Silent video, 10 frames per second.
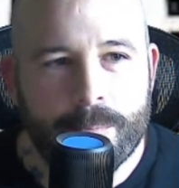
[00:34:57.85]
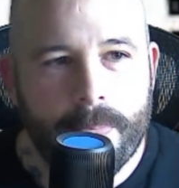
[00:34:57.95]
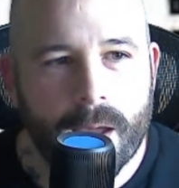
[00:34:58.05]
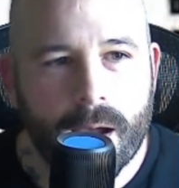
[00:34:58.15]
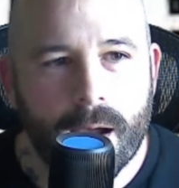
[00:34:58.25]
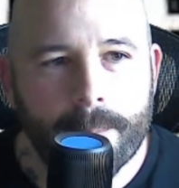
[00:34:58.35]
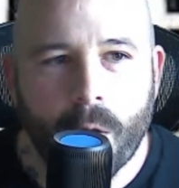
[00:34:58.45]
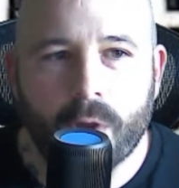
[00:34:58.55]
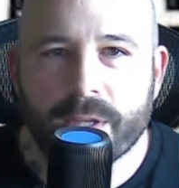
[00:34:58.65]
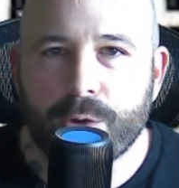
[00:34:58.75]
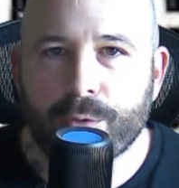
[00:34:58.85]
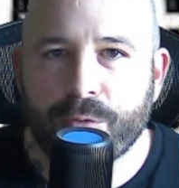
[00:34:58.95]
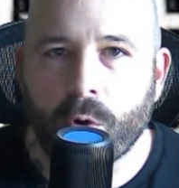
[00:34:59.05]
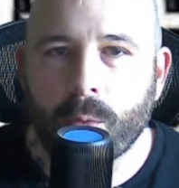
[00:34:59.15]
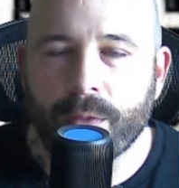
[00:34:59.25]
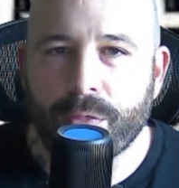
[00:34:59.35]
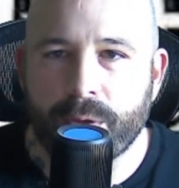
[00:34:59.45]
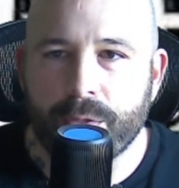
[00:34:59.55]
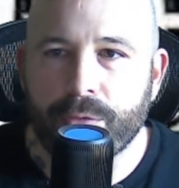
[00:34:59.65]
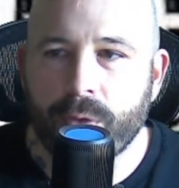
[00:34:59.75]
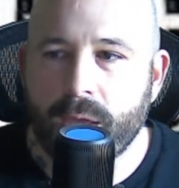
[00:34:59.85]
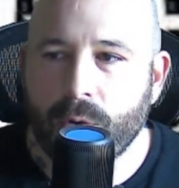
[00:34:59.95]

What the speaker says: Bald Eagle 4133